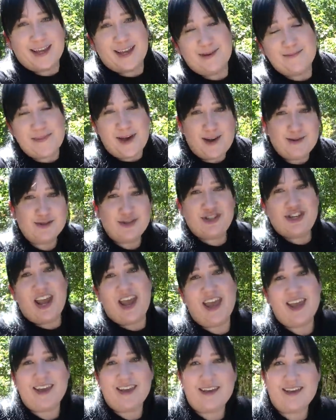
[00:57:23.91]
Come on,
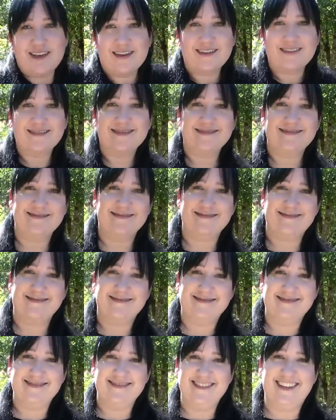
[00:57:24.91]
shake,
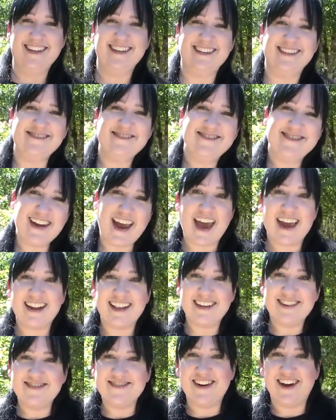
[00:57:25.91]

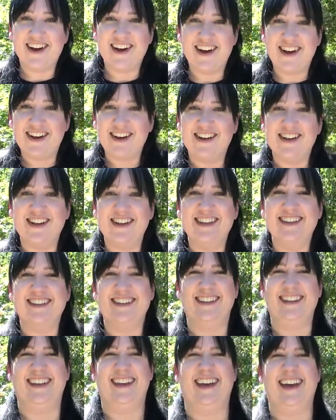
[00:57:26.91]
rattle and
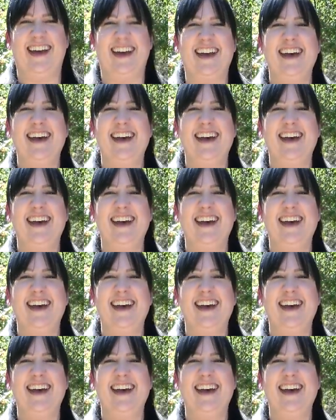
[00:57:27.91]
roll.